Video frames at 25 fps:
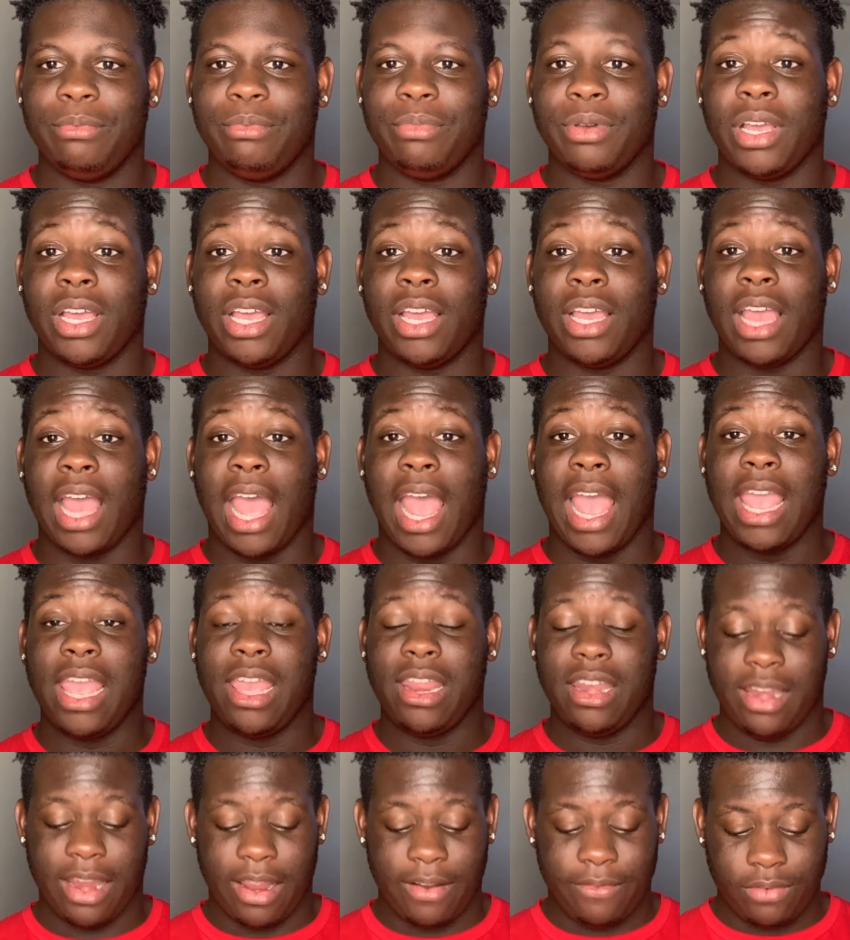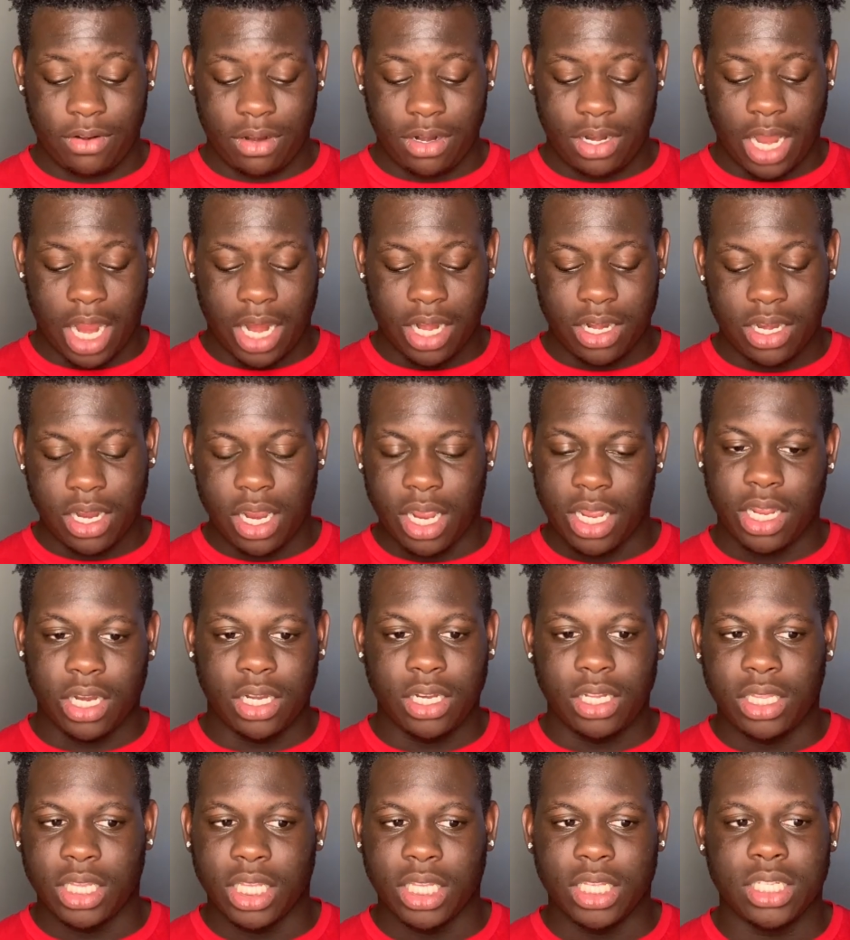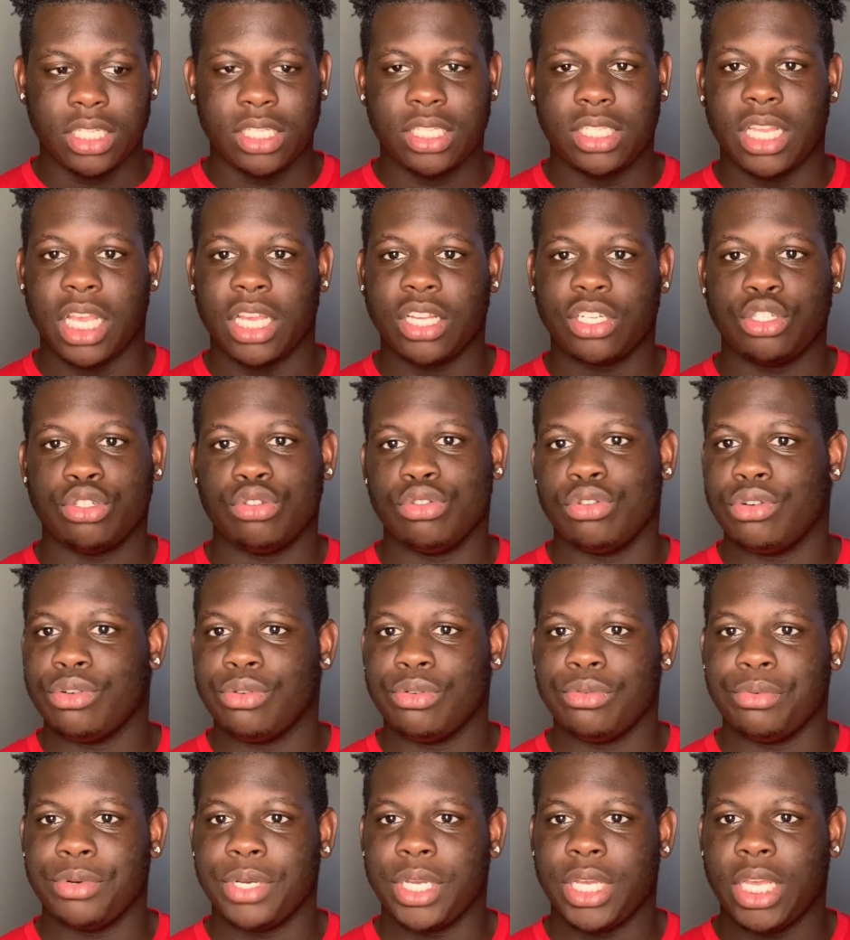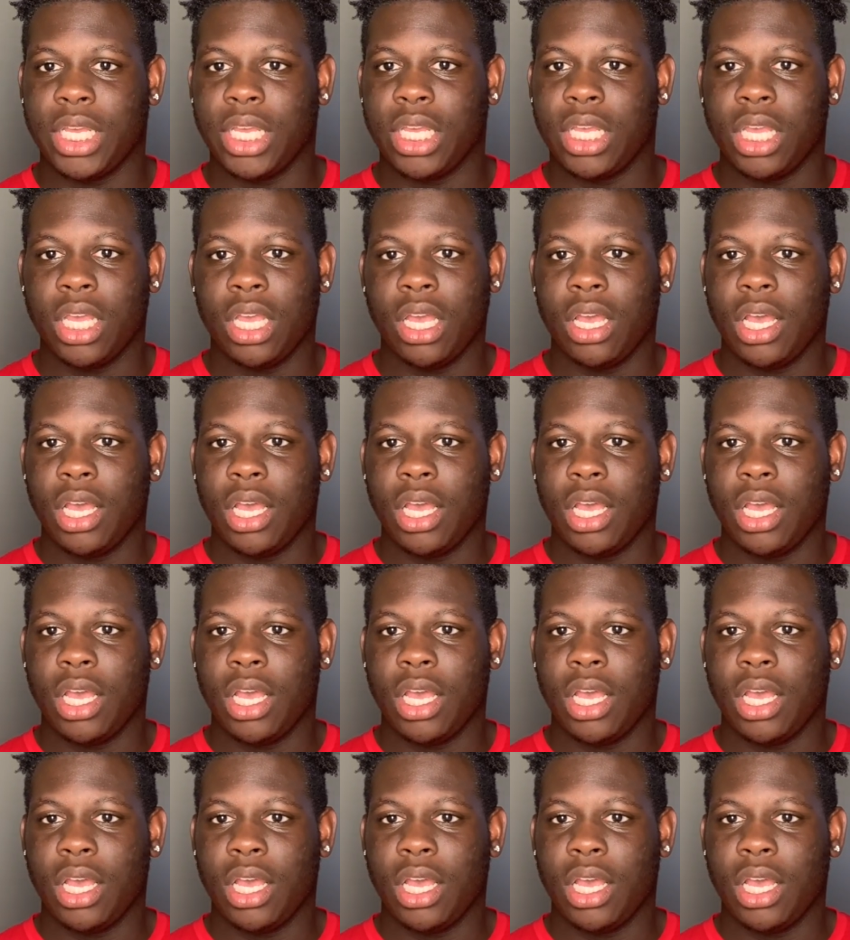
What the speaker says: But I had never like done anything sexual with